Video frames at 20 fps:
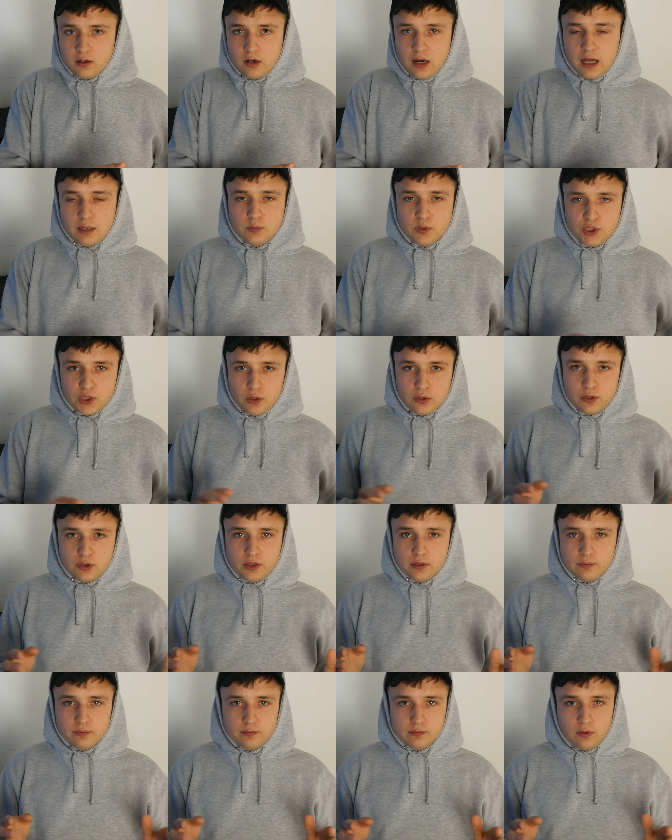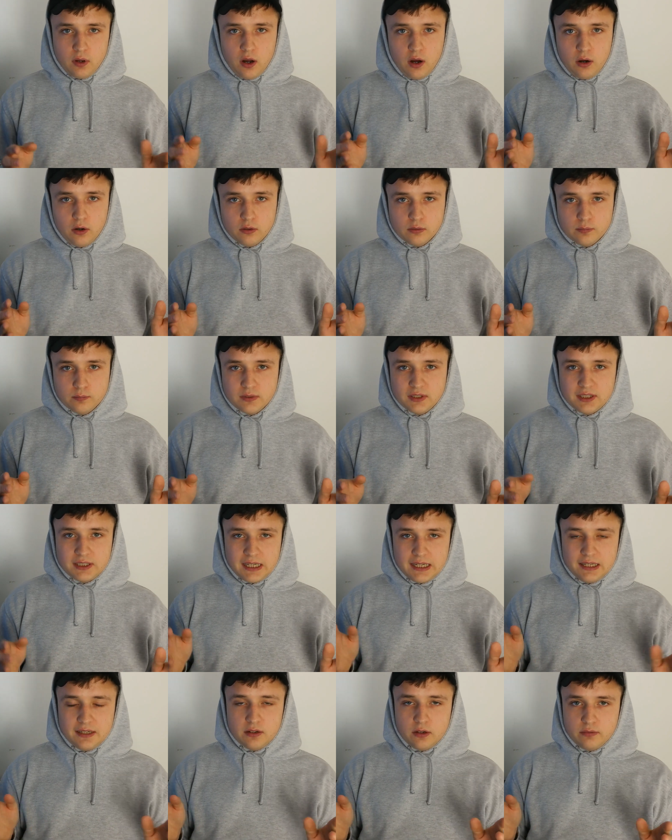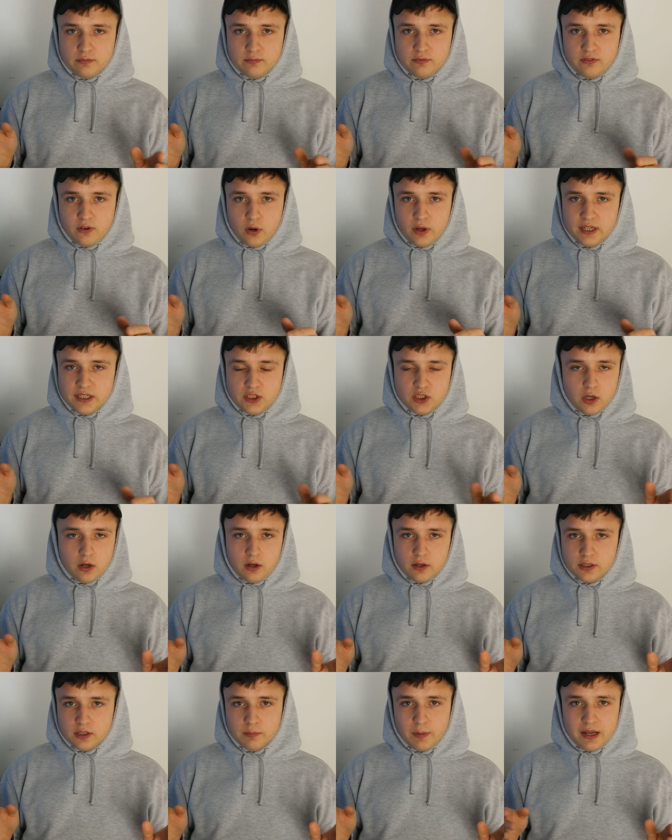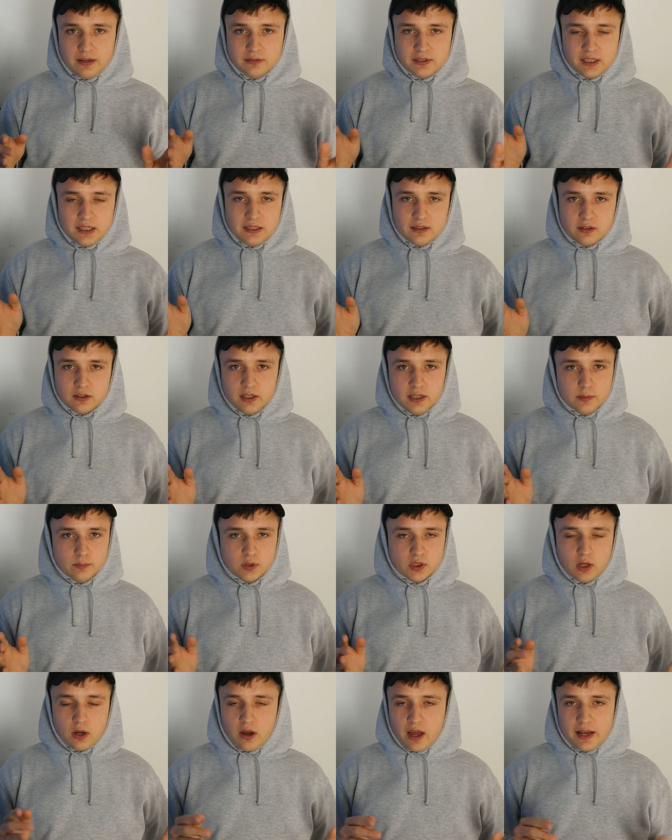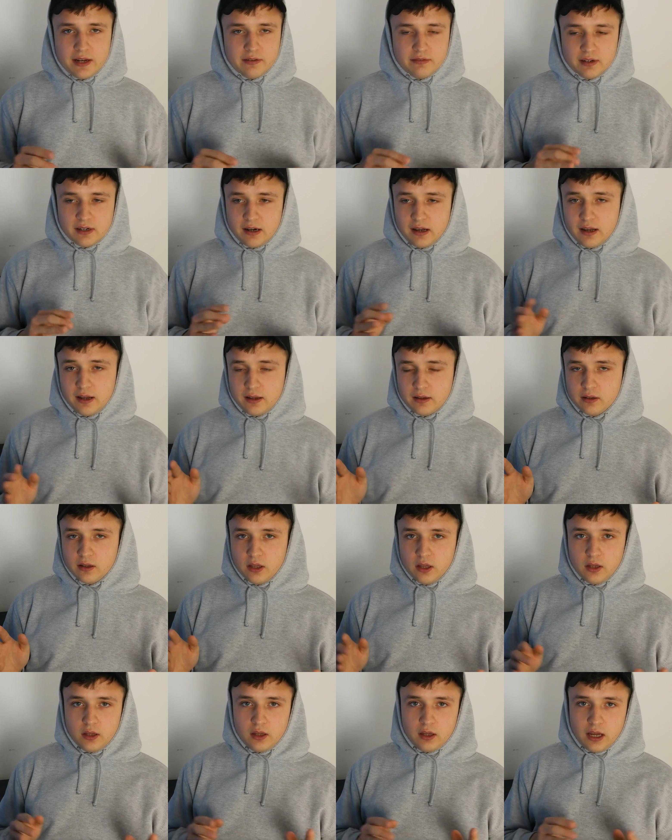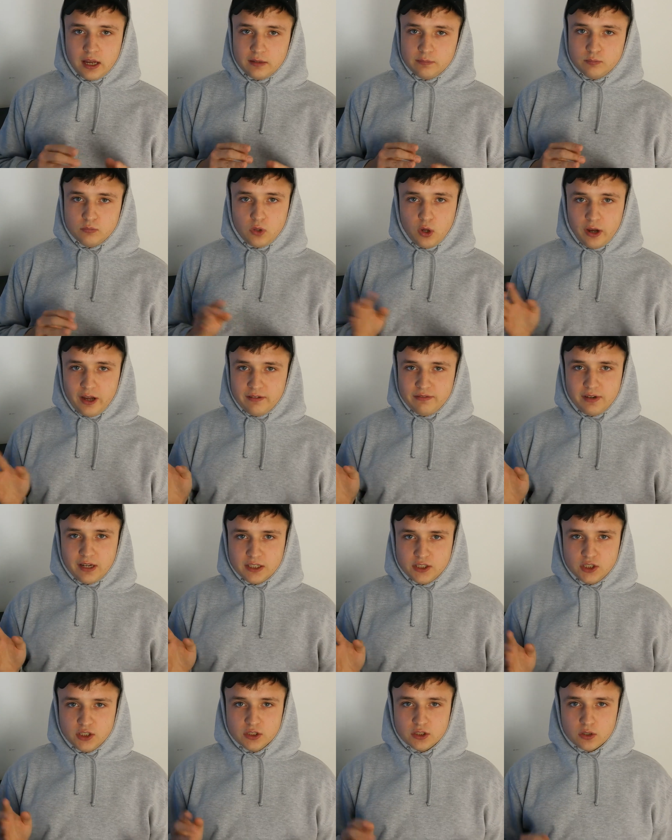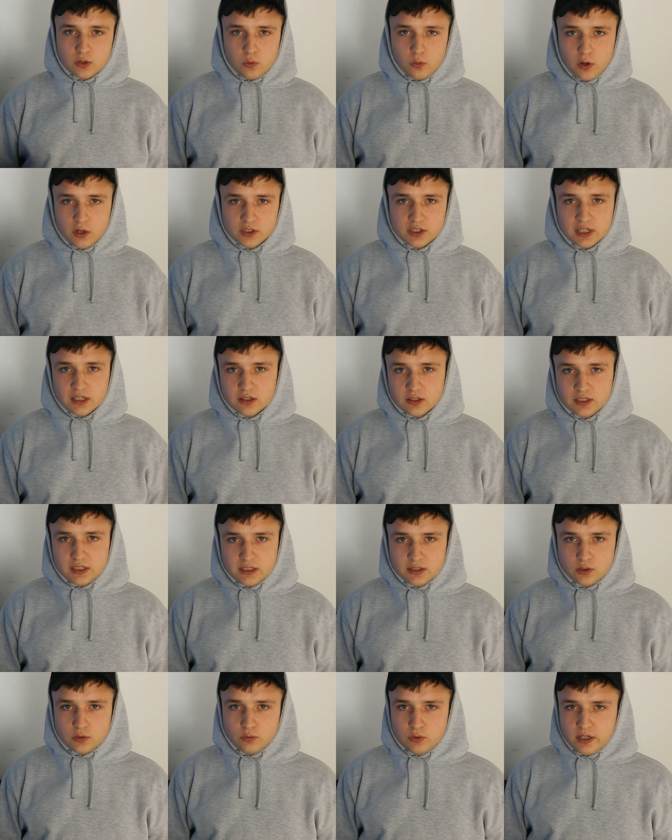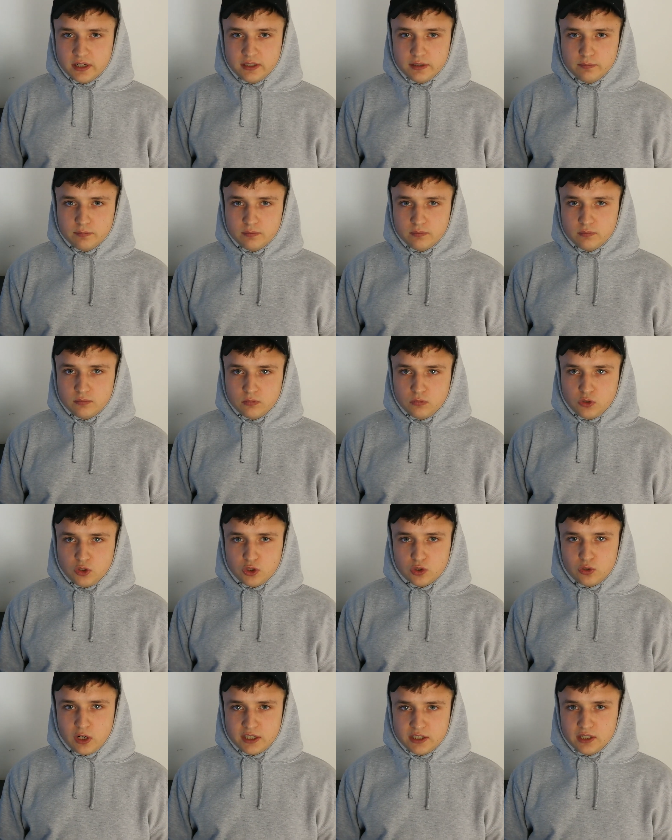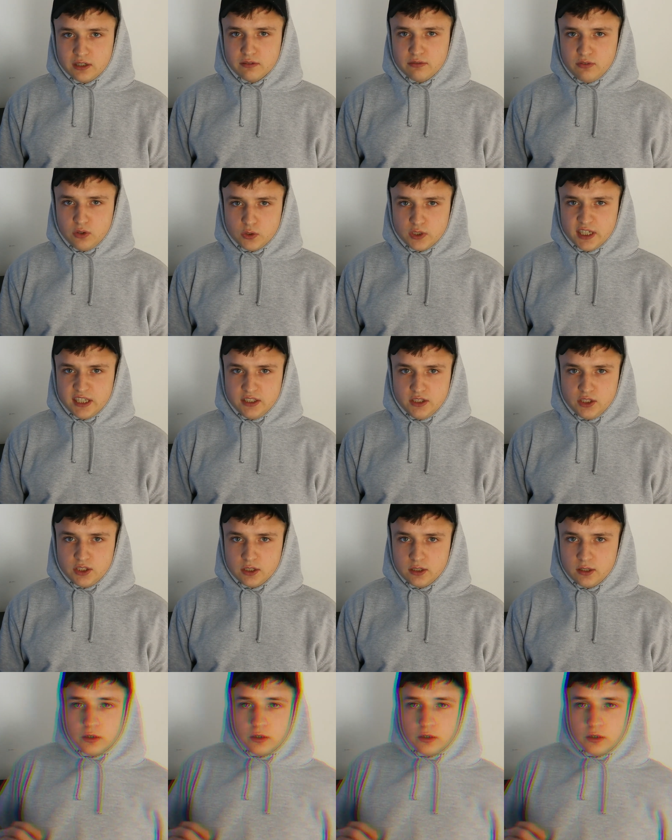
I'm sure you've all seen the footage, or you might have seen clips or anything like that. I don't advise you to go and watch it because it's really tragic footage.